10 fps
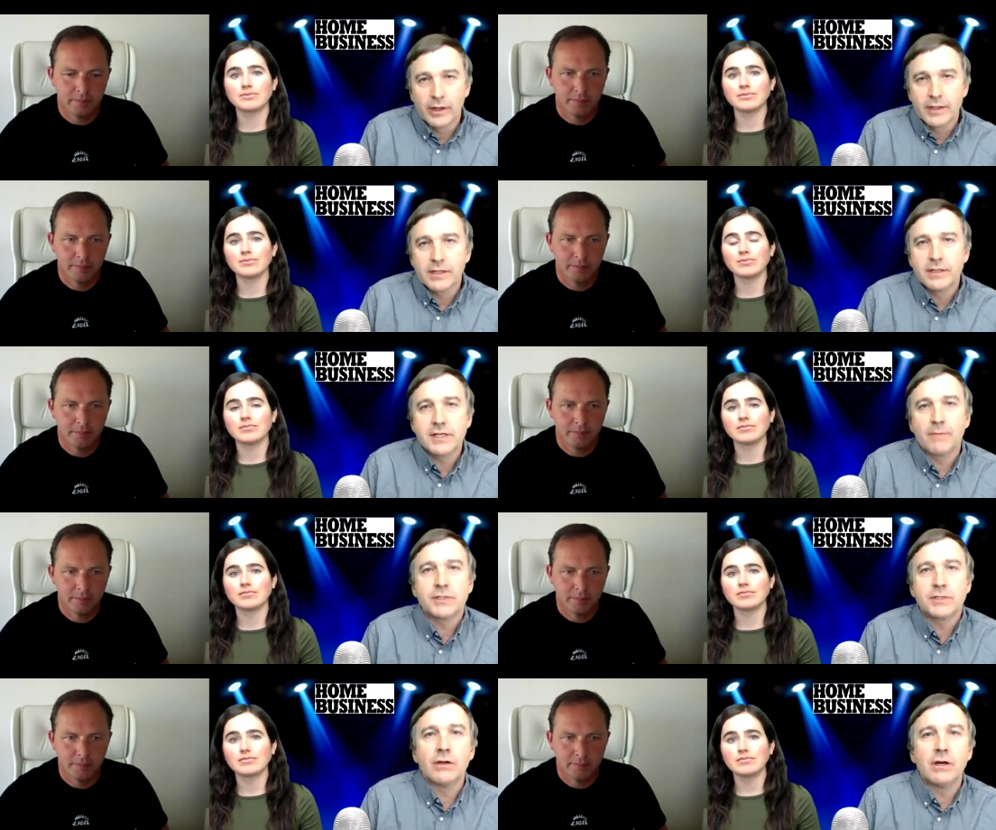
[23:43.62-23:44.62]
Speaker 1: us on this
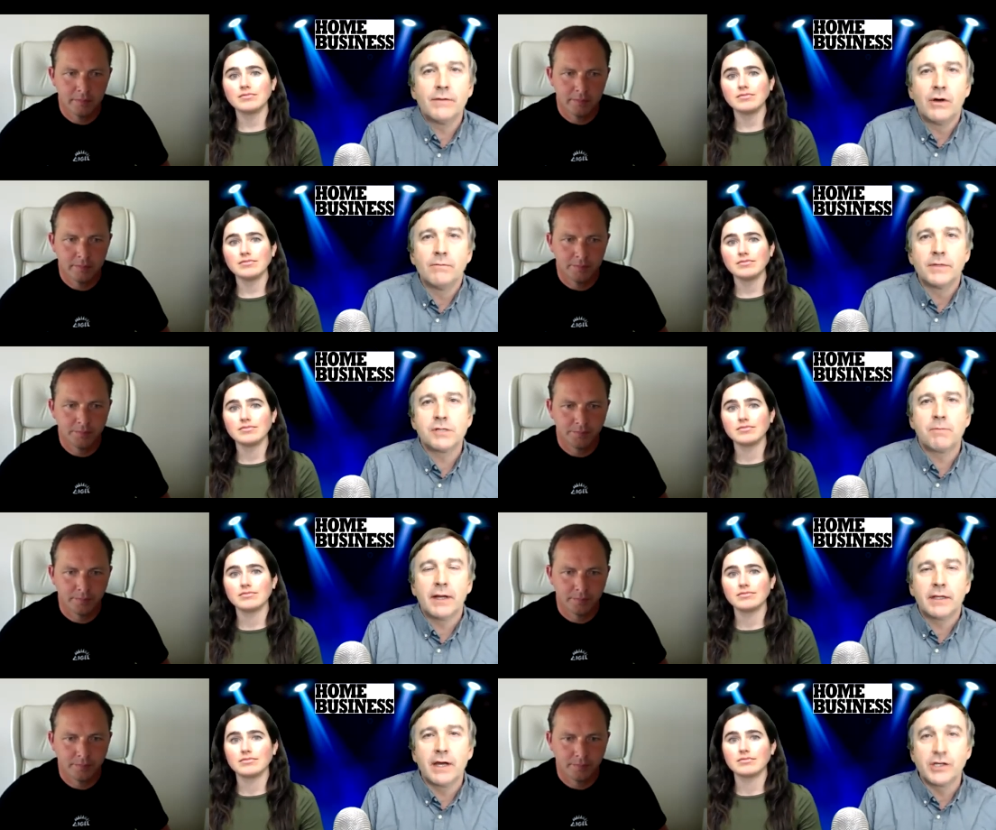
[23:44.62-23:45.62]
episode of the Home Business
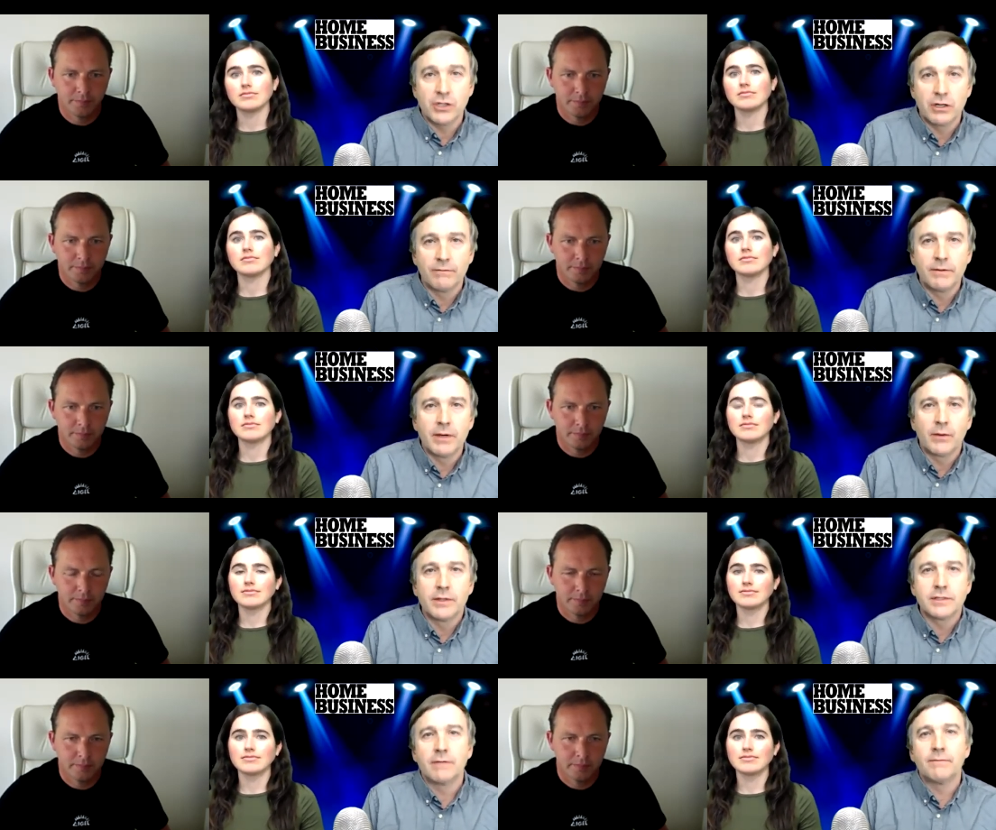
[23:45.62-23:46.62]
Podcast. Share your feedback with
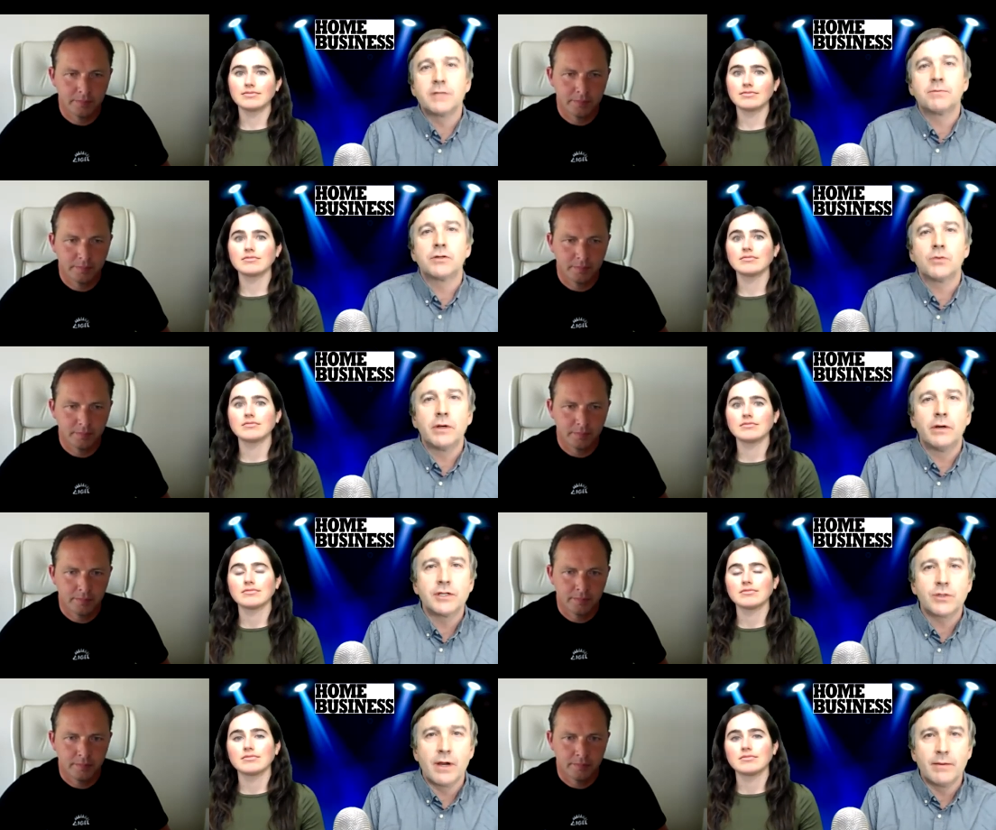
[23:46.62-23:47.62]
us on Facebook, Twitter,
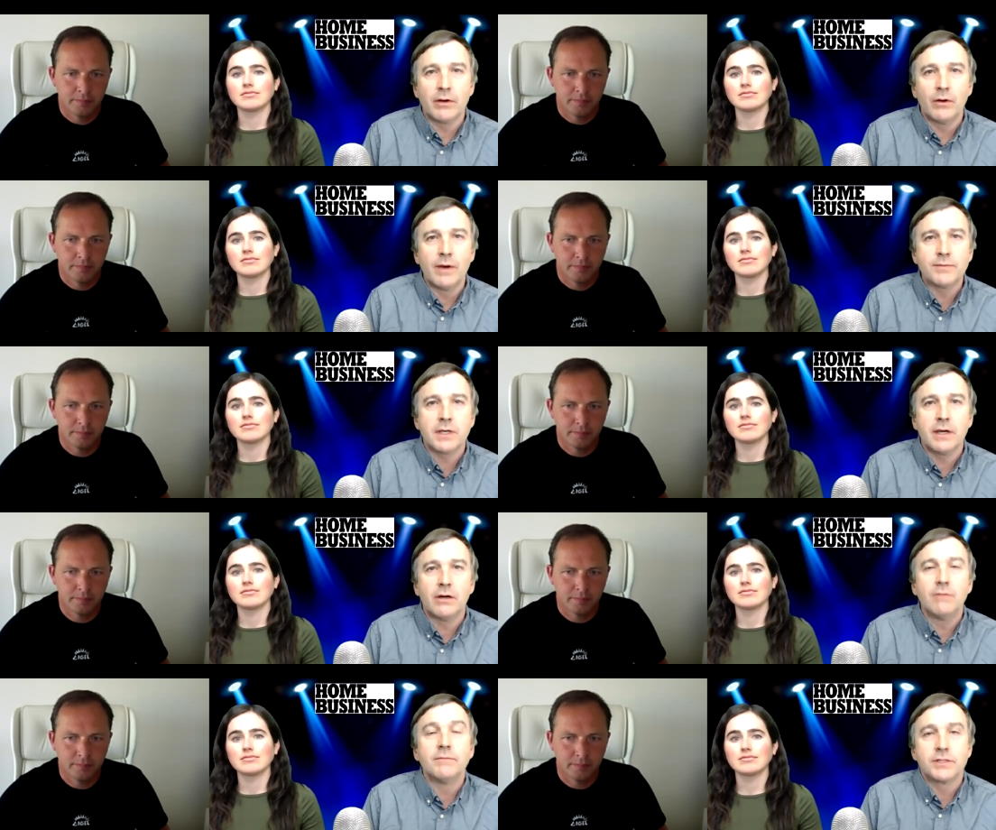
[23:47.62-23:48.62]
Instagram, or our website,
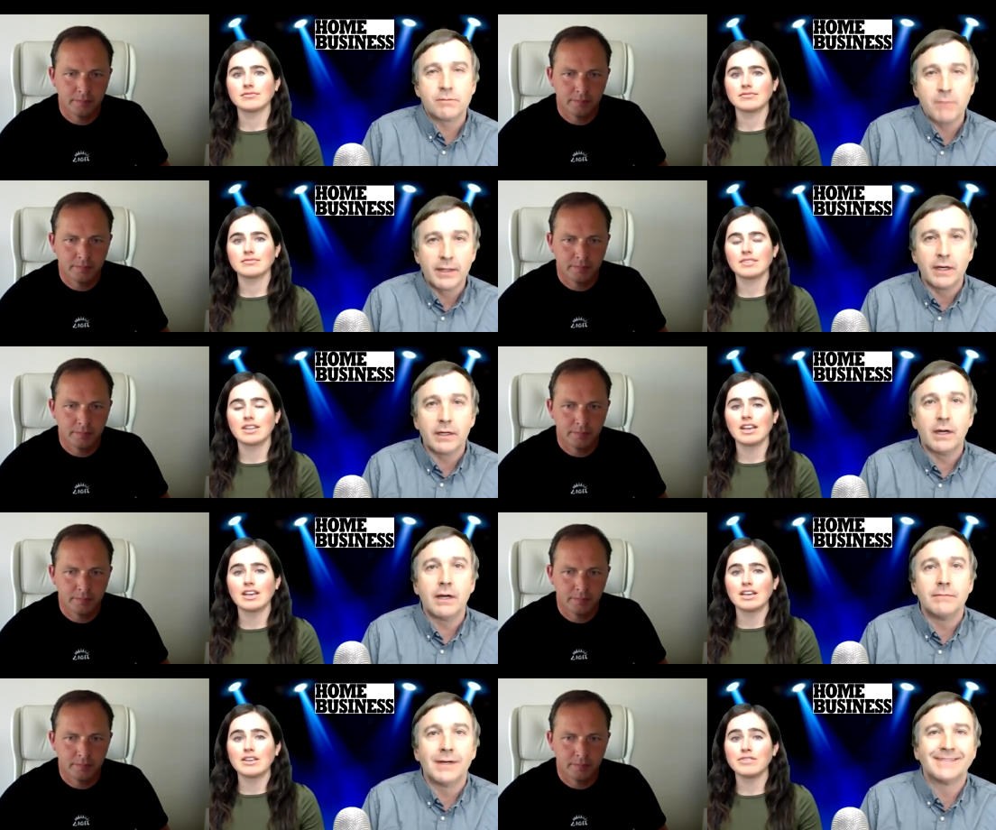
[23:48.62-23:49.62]

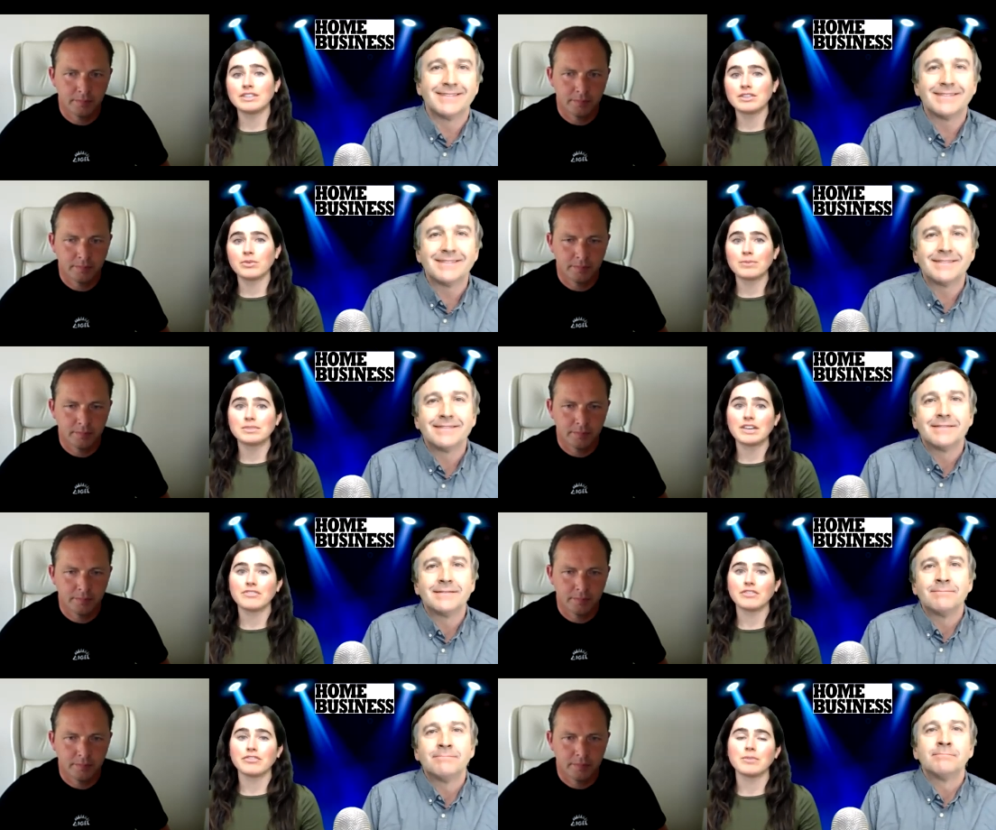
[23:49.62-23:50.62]
homebusinessmag.com.
Speaker 2: Visit the website
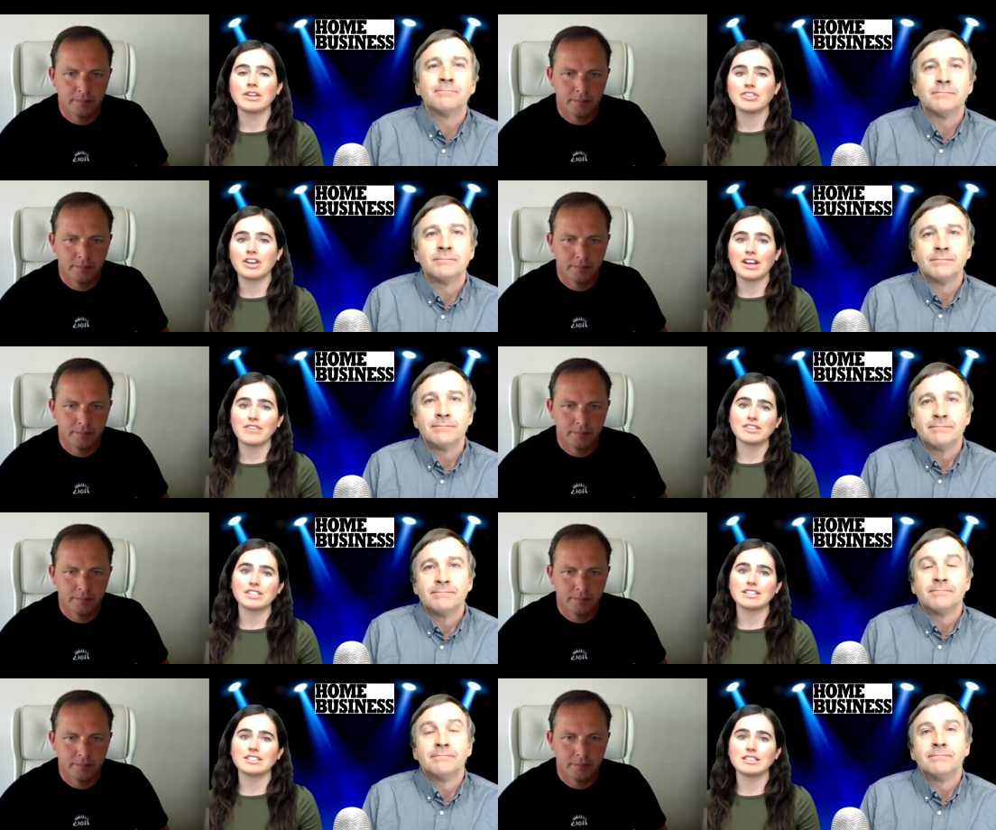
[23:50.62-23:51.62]
for information on
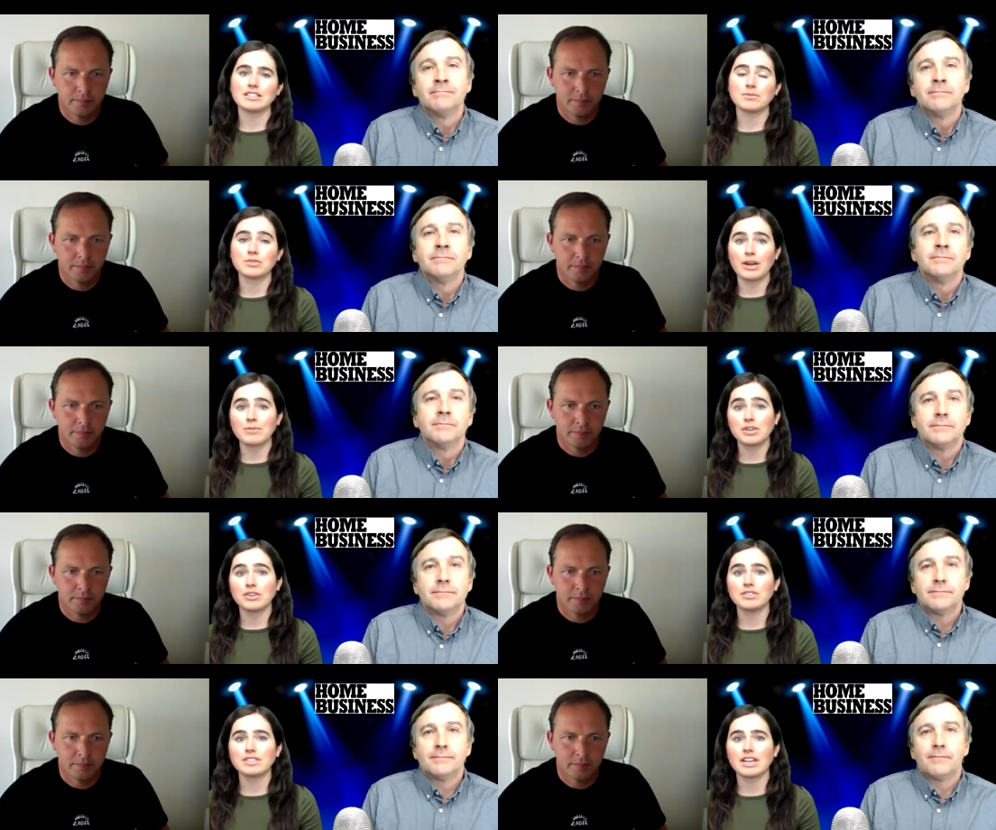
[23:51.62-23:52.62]
advertising, subscribe to our
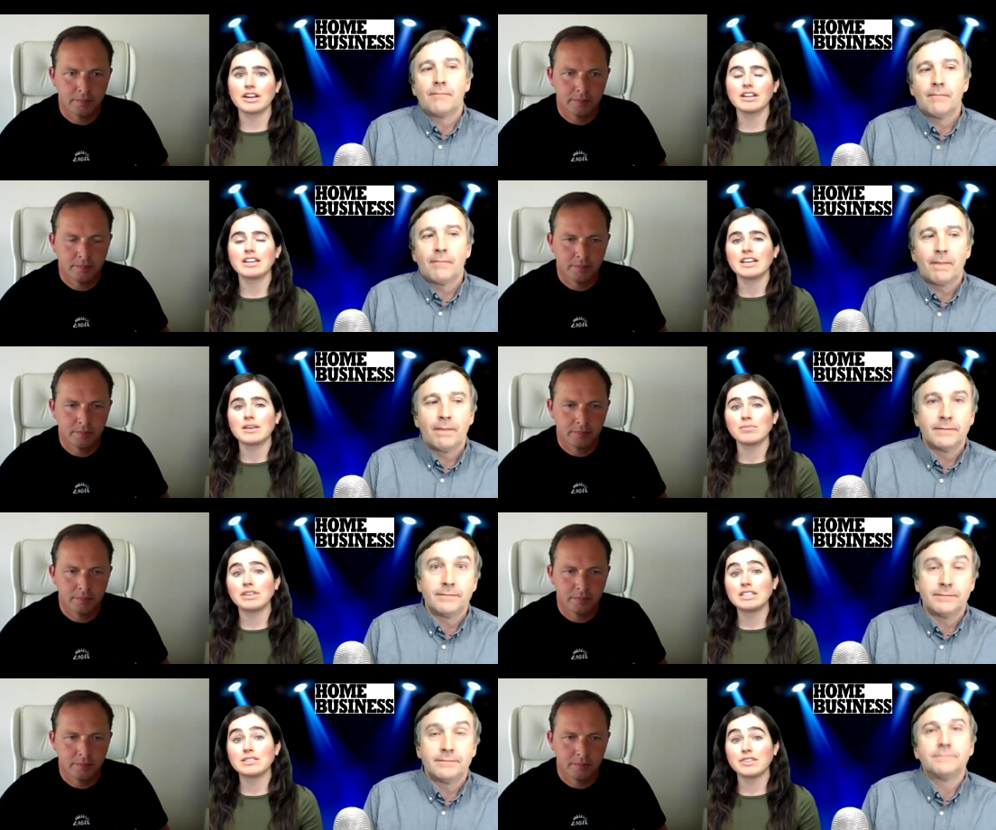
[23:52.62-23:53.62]
newsletter,
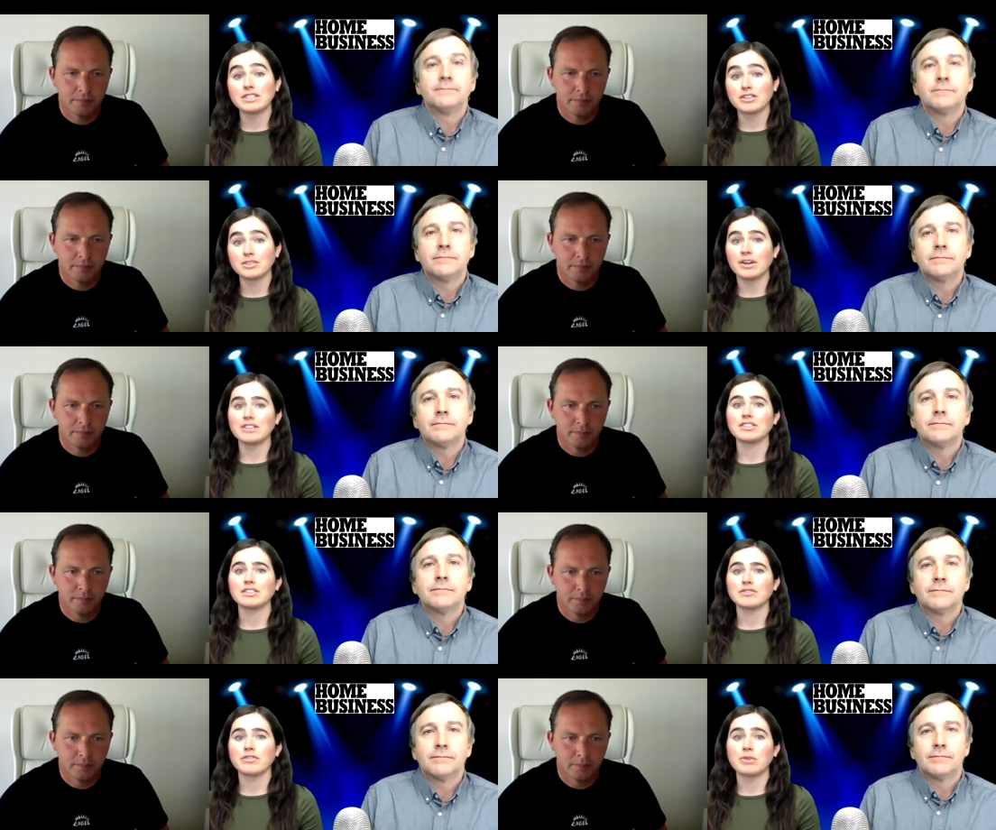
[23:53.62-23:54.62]
please visit our
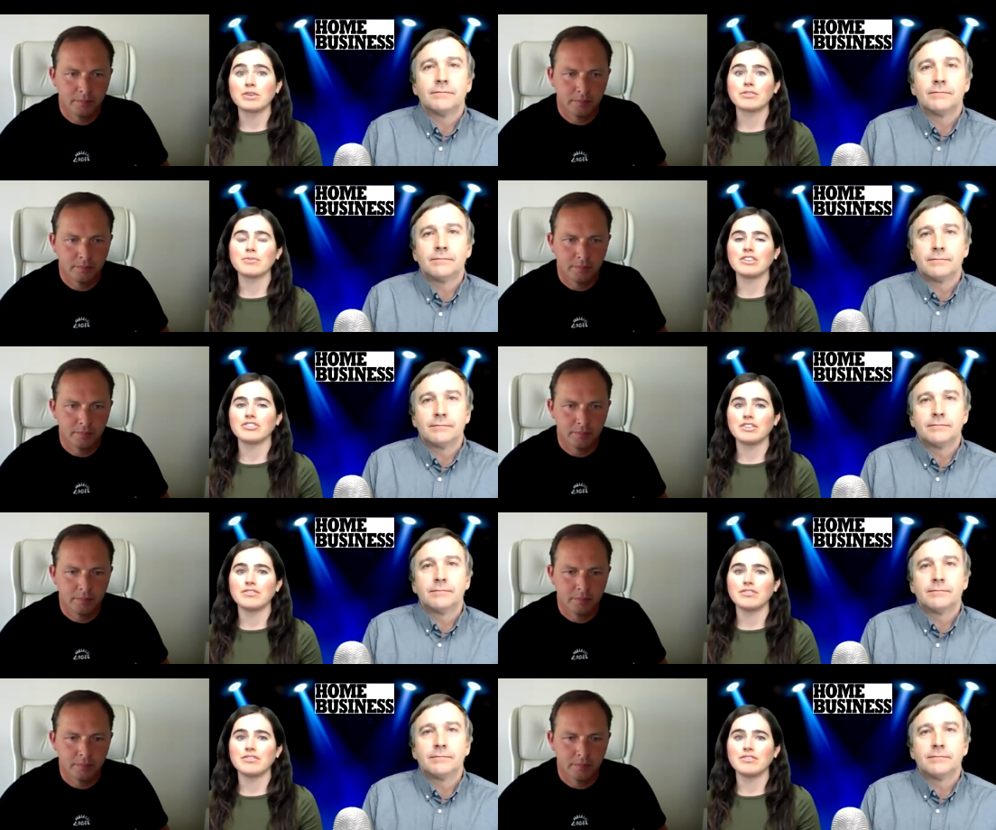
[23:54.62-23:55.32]
sponsors. For more information,